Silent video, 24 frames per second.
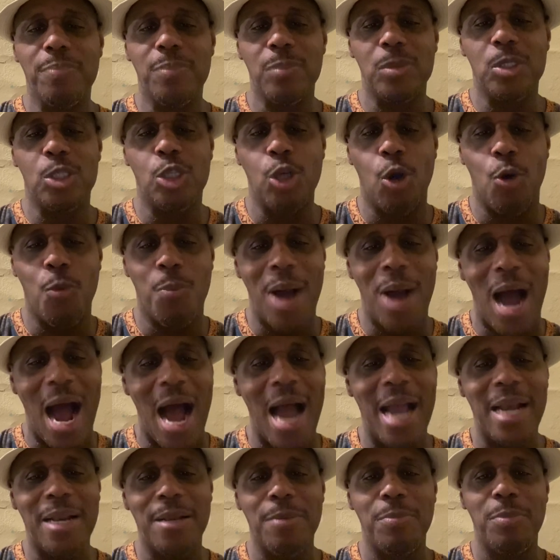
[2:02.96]

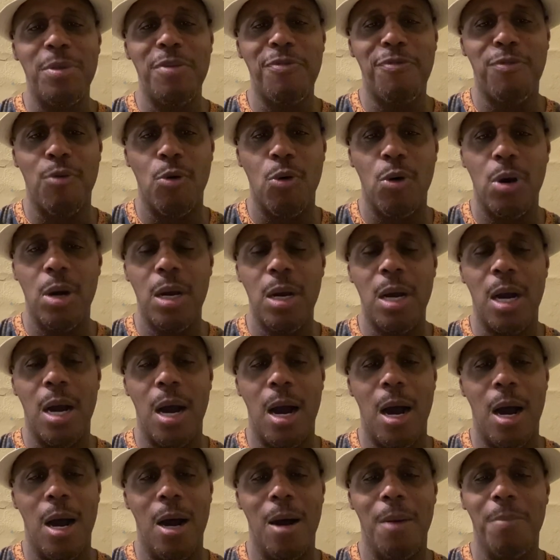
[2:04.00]
Biden before.
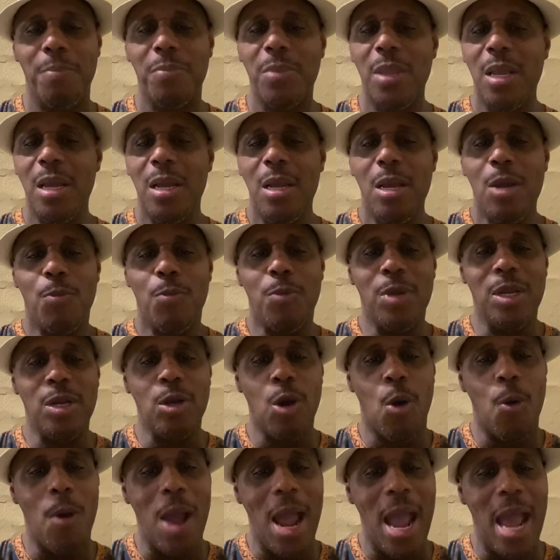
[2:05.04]
We
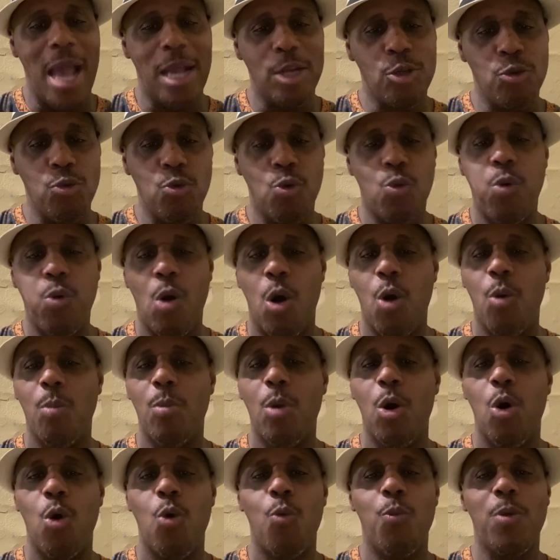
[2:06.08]
know Andrew
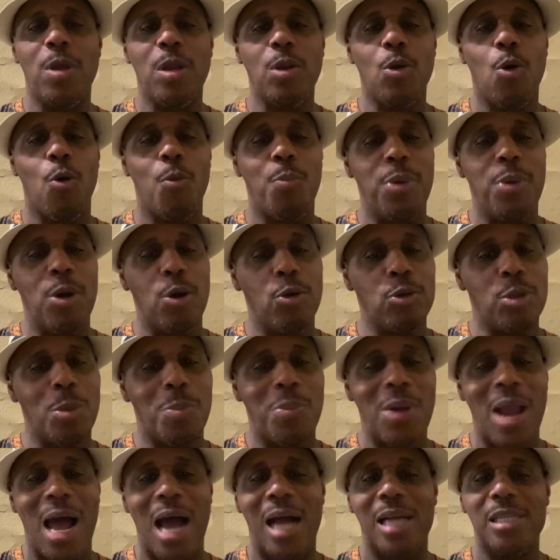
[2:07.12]
Cuomo. We know Bill de
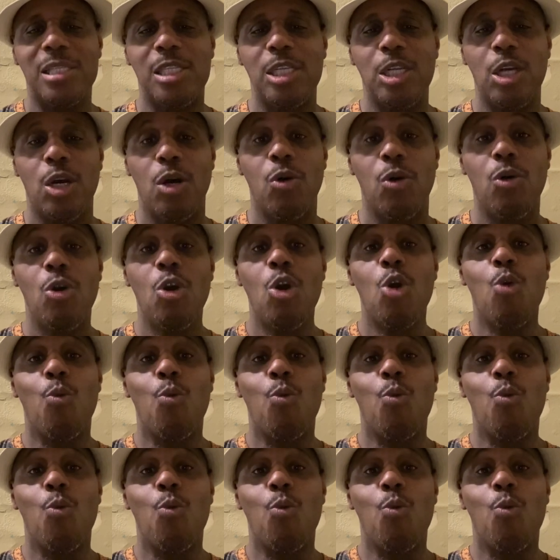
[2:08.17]
Blasio.